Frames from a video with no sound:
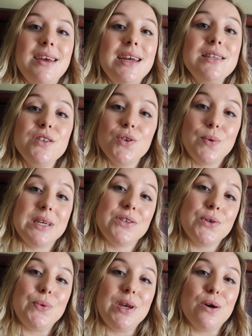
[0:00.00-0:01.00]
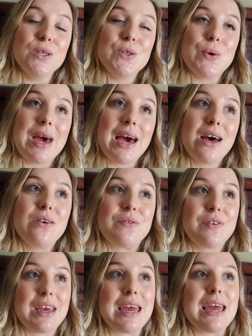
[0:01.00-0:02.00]
In Soweto, we also have
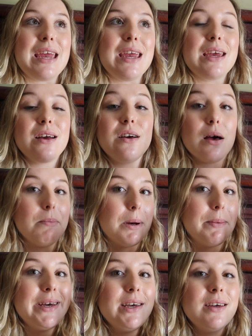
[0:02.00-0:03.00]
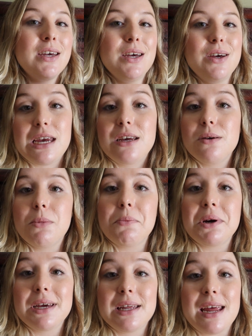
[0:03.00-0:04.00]
a kamamma. A
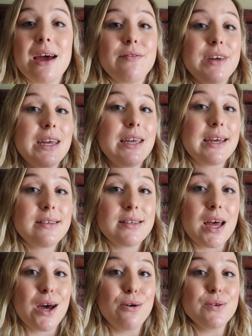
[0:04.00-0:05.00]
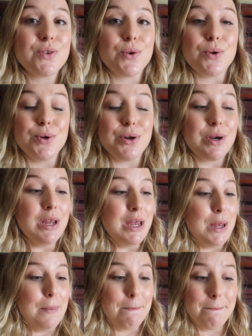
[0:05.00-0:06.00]
kamamma can have a guest house or
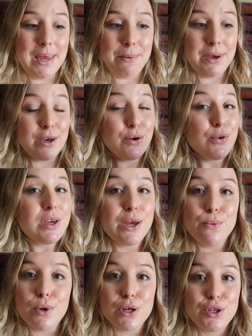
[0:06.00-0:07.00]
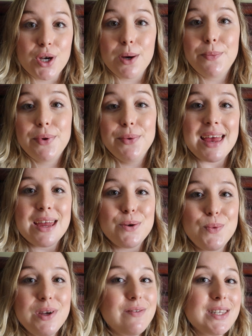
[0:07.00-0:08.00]
maybe a cooking workshop,
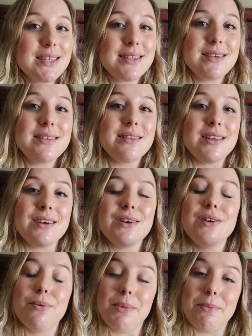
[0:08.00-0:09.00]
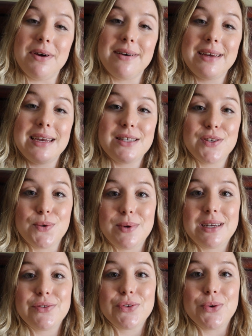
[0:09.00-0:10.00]
and we visited the kamamma in
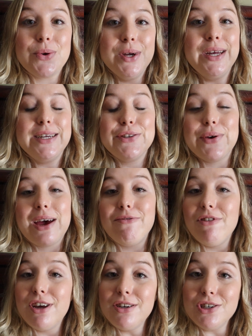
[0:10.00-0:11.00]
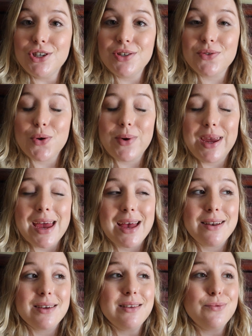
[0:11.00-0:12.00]
Soweto to have lunch. So we
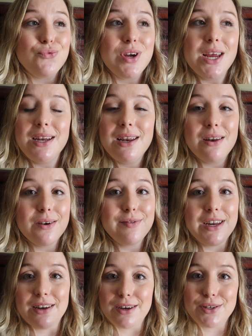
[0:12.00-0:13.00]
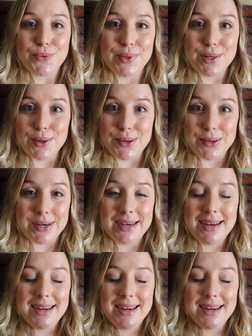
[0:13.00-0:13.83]
had a really lovely lunch with her.